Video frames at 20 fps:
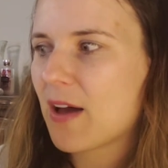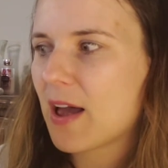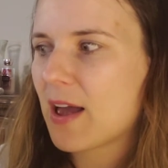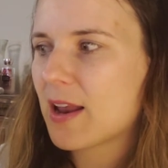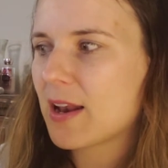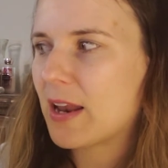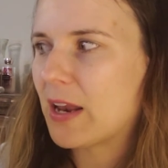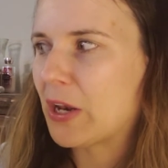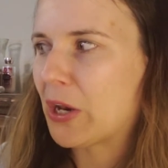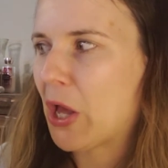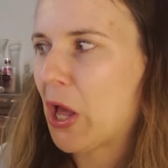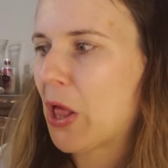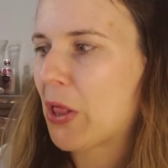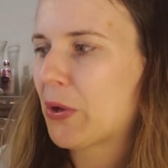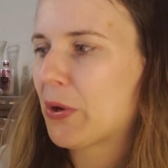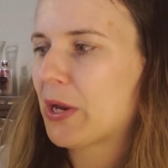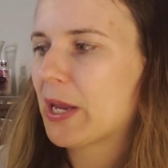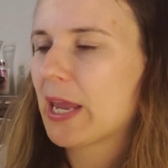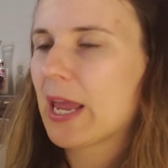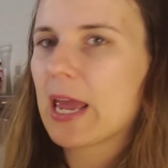fun and
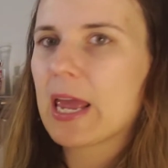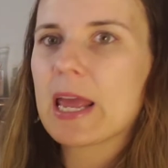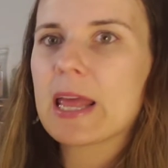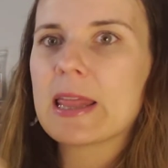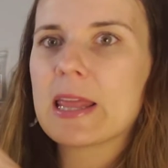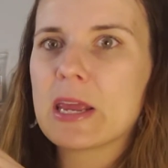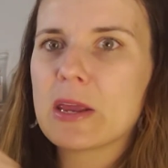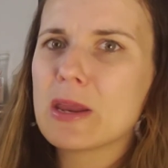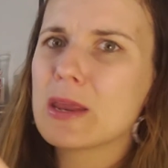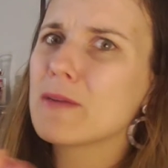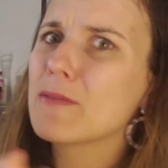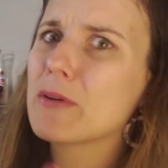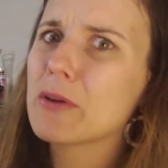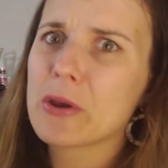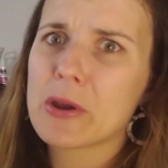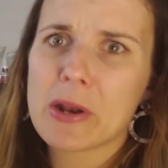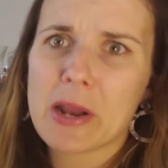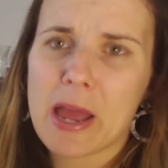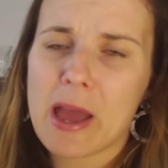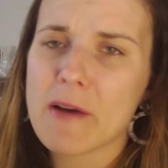coloring it, and they
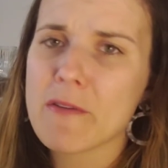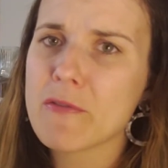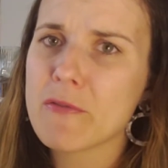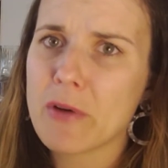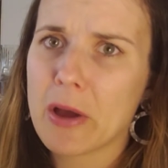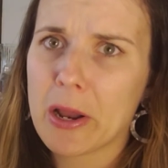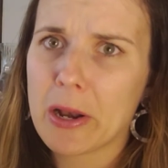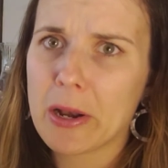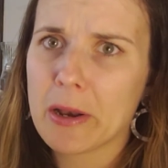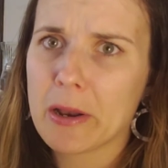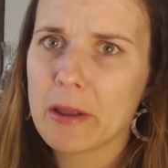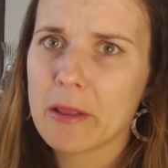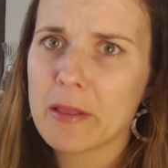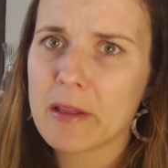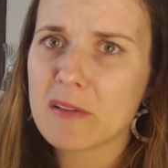even going to have fun,